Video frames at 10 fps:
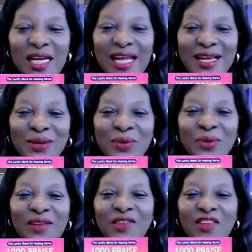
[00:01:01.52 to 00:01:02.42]
I do.
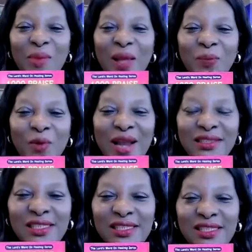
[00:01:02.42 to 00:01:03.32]
This is my
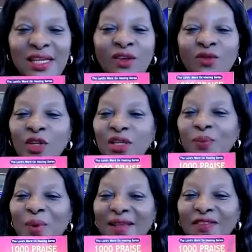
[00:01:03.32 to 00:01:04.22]
practice for the
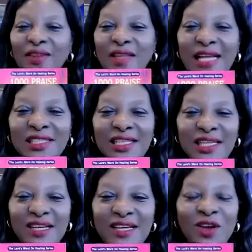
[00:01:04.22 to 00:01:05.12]
past 30
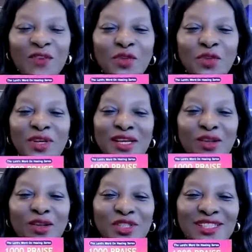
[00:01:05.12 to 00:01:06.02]
years of knowing the
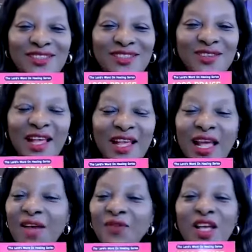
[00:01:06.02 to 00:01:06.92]
Lord Jesus.
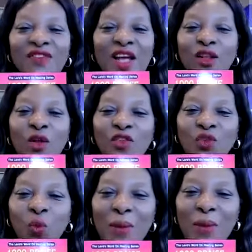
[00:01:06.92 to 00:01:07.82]
I've never
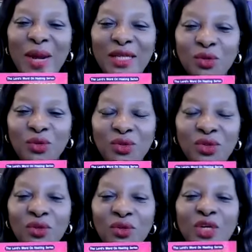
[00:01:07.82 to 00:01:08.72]
lost one battle
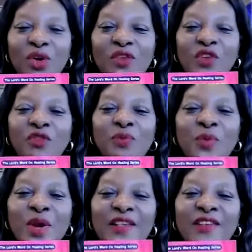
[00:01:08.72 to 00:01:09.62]
because of
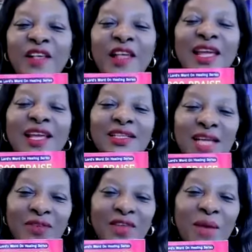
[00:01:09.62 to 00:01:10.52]
praise.
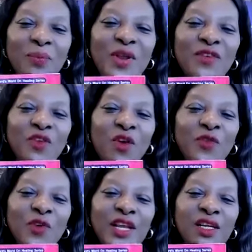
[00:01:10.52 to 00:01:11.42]
1,000 praise
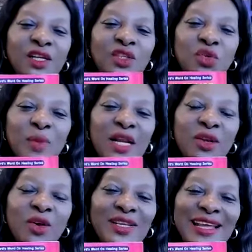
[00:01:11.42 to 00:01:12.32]
offering to my
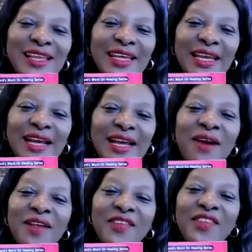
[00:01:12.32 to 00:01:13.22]
Lord and King
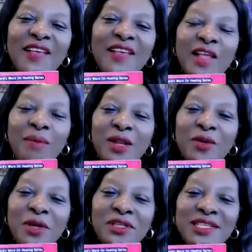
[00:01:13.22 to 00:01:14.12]
carries that same
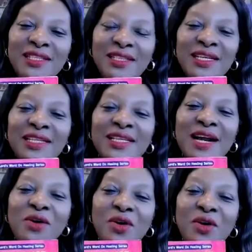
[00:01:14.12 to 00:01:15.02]
anointing
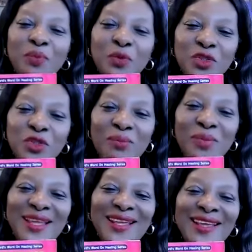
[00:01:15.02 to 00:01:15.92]
that God put on
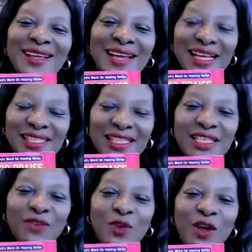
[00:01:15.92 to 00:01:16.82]
me. Get
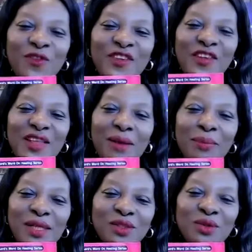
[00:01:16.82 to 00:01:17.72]
it if you are facing a
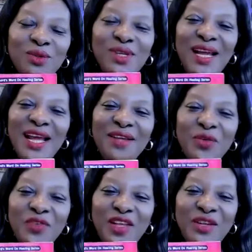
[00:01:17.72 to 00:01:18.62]
battle, and
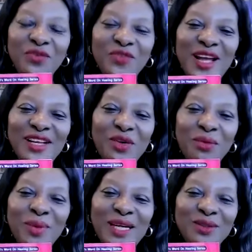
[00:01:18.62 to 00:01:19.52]
use it to fight
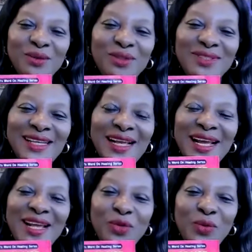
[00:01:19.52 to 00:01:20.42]
your battles,
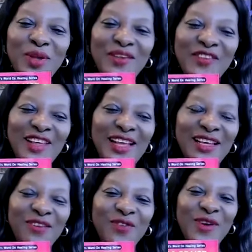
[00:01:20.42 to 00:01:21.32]
and you will see a
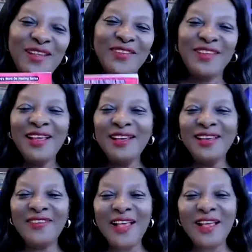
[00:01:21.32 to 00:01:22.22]
difference.
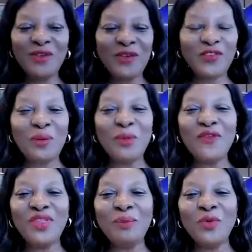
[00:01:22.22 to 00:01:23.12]
These are just some
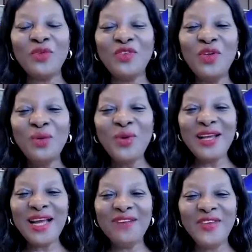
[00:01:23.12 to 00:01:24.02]
of the books we
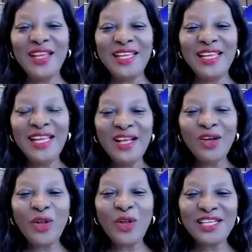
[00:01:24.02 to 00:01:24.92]
have in the
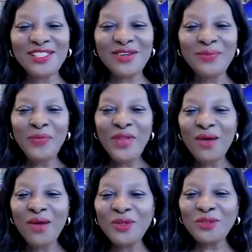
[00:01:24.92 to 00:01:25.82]
collection.
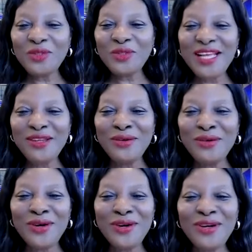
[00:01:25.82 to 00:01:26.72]
I want to thank
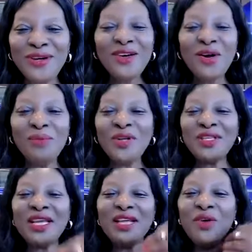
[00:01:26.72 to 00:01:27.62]
you all. Come
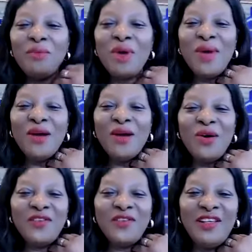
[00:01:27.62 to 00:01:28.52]
on, take your mama
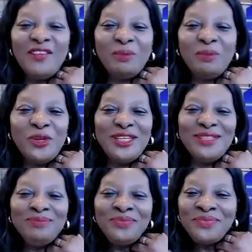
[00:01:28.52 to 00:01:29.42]
hugs this
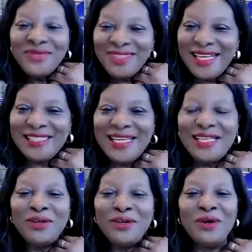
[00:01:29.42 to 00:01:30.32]
morning. Take
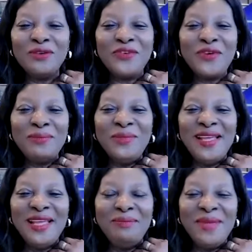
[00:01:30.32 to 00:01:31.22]
that hug from
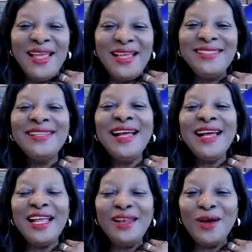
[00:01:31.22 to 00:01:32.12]
me, amen.
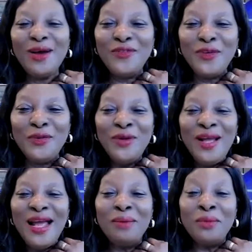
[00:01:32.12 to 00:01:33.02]
I love you.
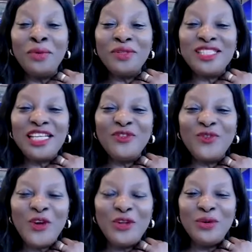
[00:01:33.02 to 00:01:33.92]
I'm rooting
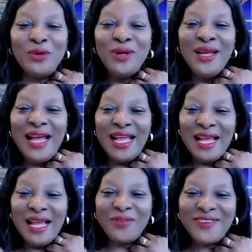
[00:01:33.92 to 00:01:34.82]
for you.
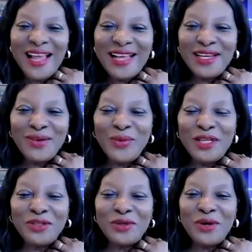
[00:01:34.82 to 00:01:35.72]
I'm standing
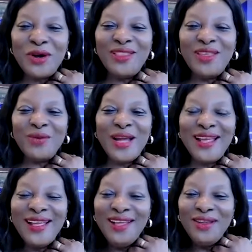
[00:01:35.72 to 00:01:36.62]
with you all the
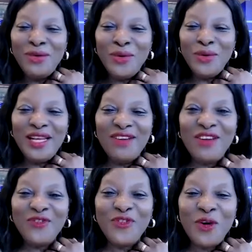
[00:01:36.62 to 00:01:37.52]
way. You will
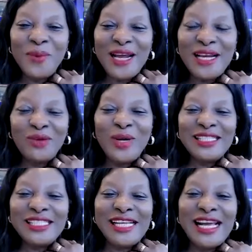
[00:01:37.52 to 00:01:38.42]
never fall by the
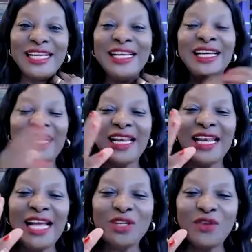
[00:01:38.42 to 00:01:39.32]
wayside. The
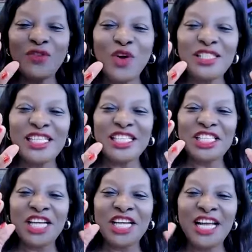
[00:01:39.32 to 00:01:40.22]
light of God is
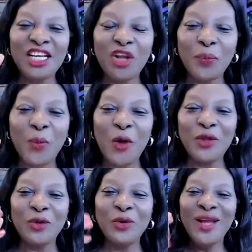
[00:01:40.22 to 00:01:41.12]
shining upon you,